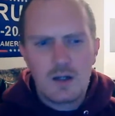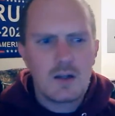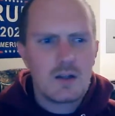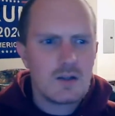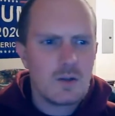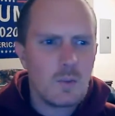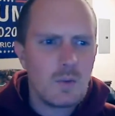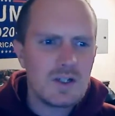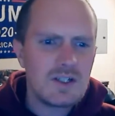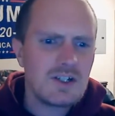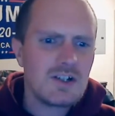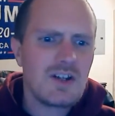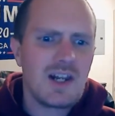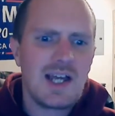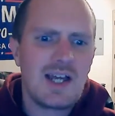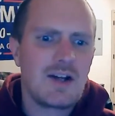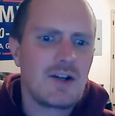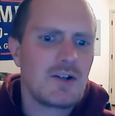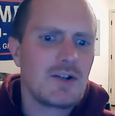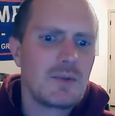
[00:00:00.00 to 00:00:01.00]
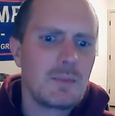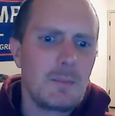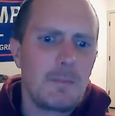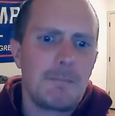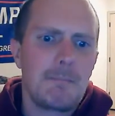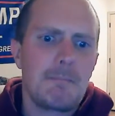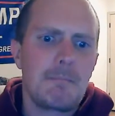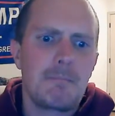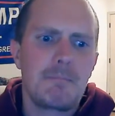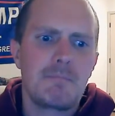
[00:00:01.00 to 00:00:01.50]
So 1 year later,
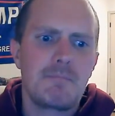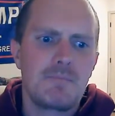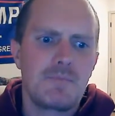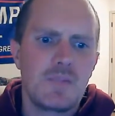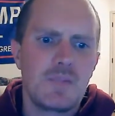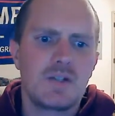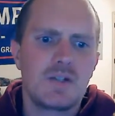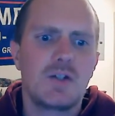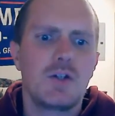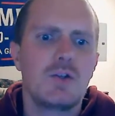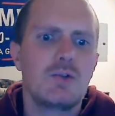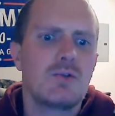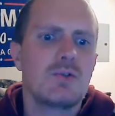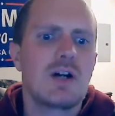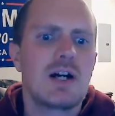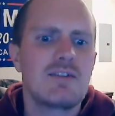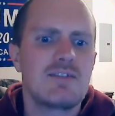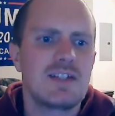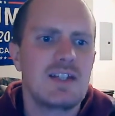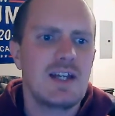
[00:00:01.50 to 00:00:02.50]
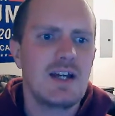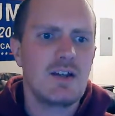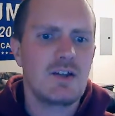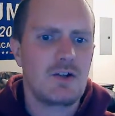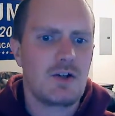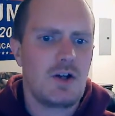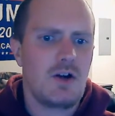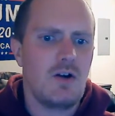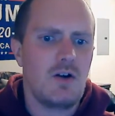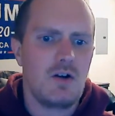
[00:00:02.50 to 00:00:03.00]
the dude driving the other
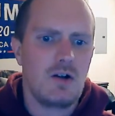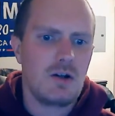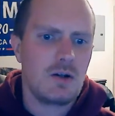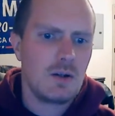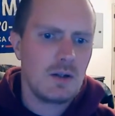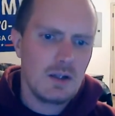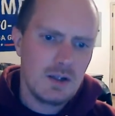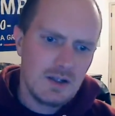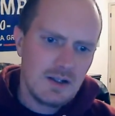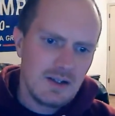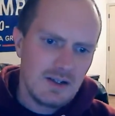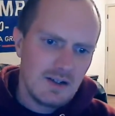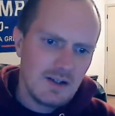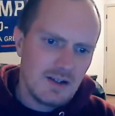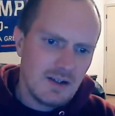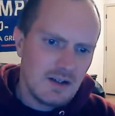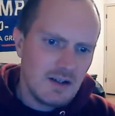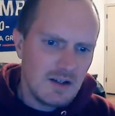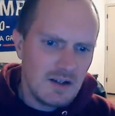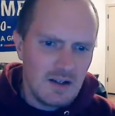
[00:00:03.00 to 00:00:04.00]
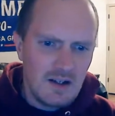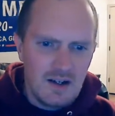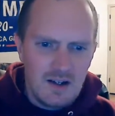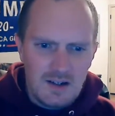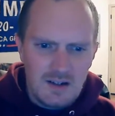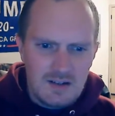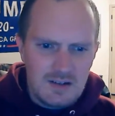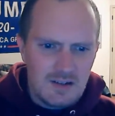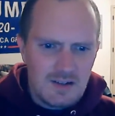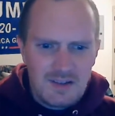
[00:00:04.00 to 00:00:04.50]
car
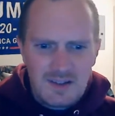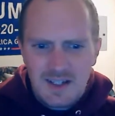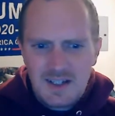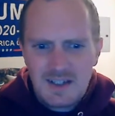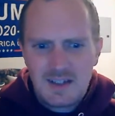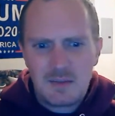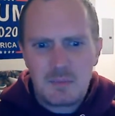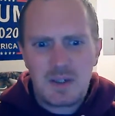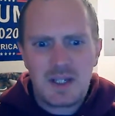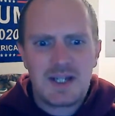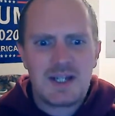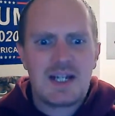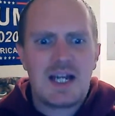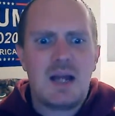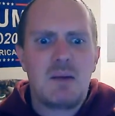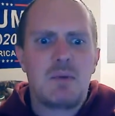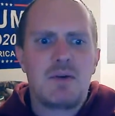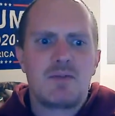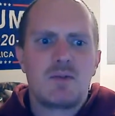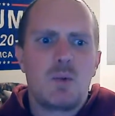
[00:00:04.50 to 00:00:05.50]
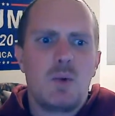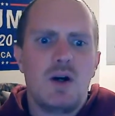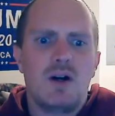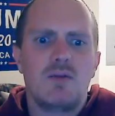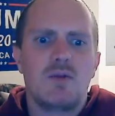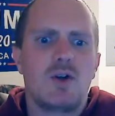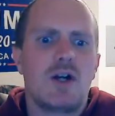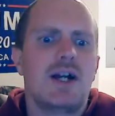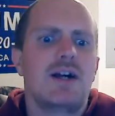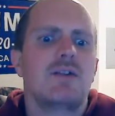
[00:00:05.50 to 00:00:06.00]
decides to play a game of 12
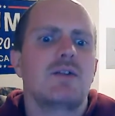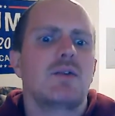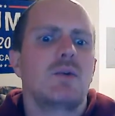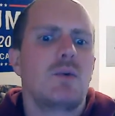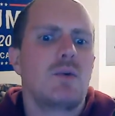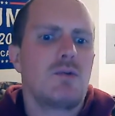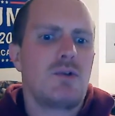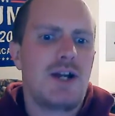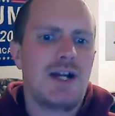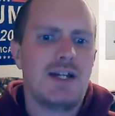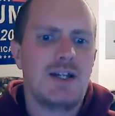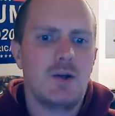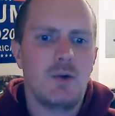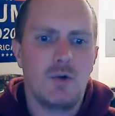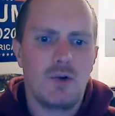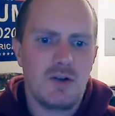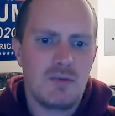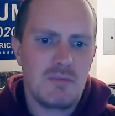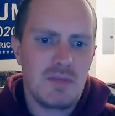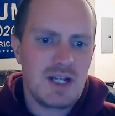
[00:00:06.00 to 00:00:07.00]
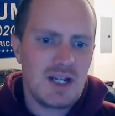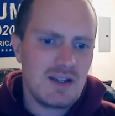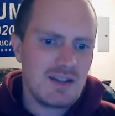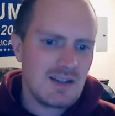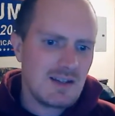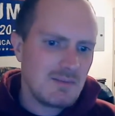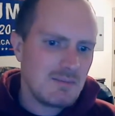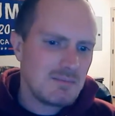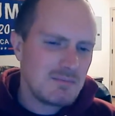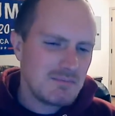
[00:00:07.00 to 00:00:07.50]
rounds with Randy Orton because
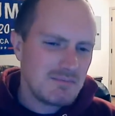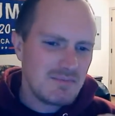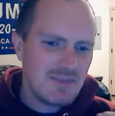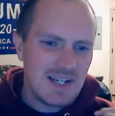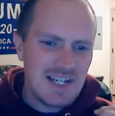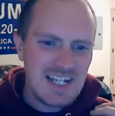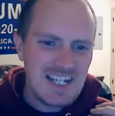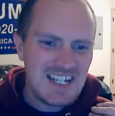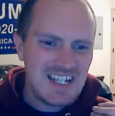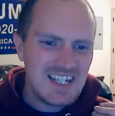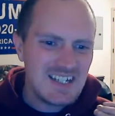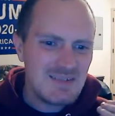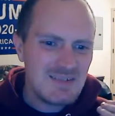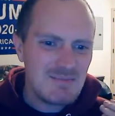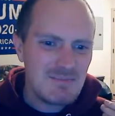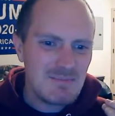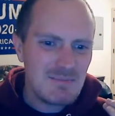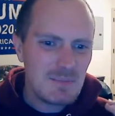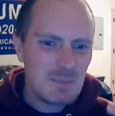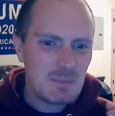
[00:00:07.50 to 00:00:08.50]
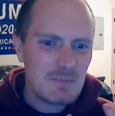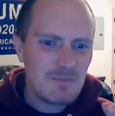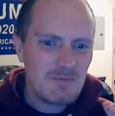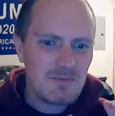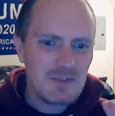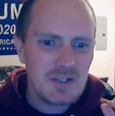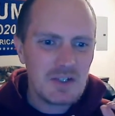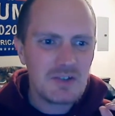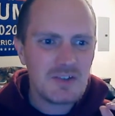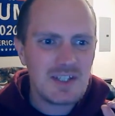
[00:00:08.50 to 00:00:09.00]
he
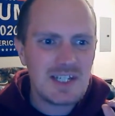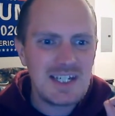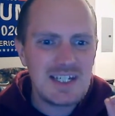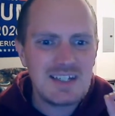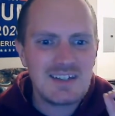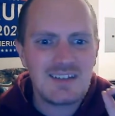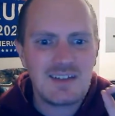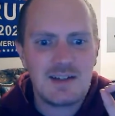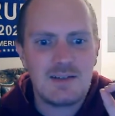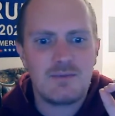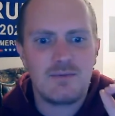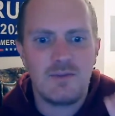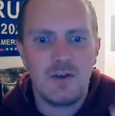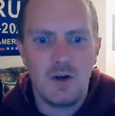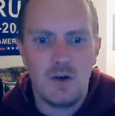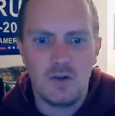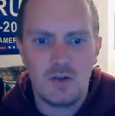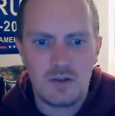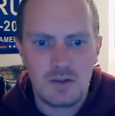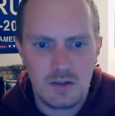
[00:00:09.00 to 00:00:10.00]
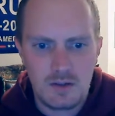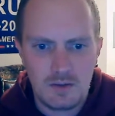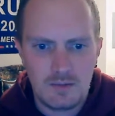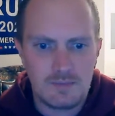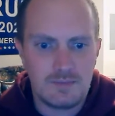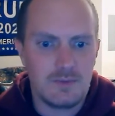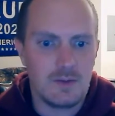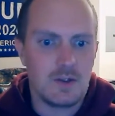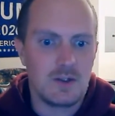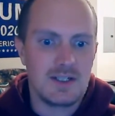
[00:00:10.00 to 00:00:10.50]
feels he is at fault
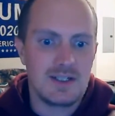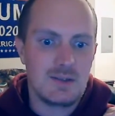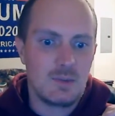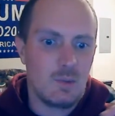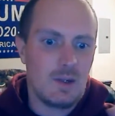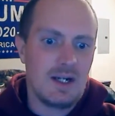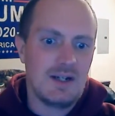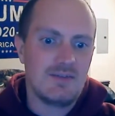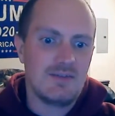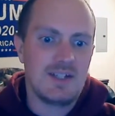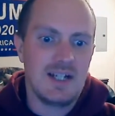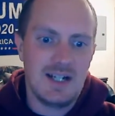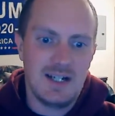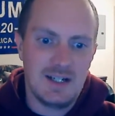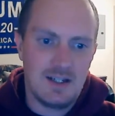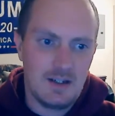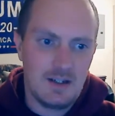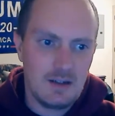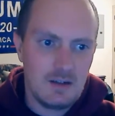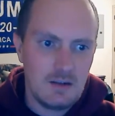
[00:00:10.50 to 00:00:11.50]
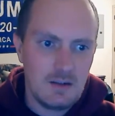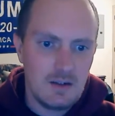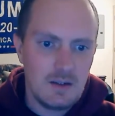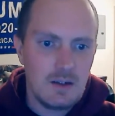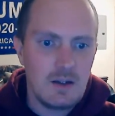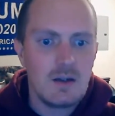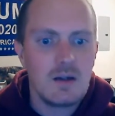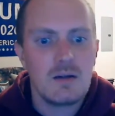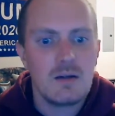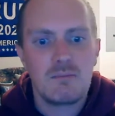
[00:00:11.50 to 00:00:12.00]
for his wife dying,
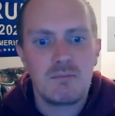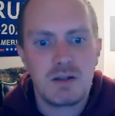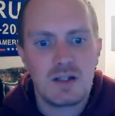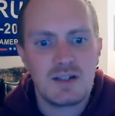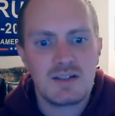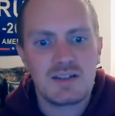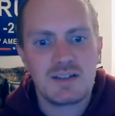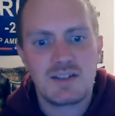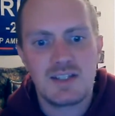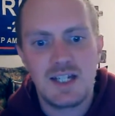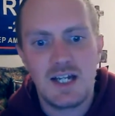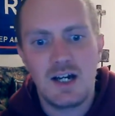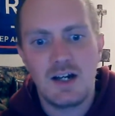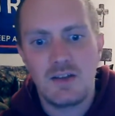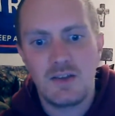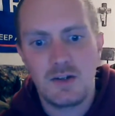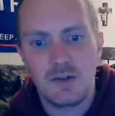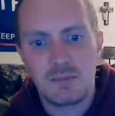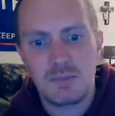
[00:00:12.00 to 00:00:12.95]
plus the other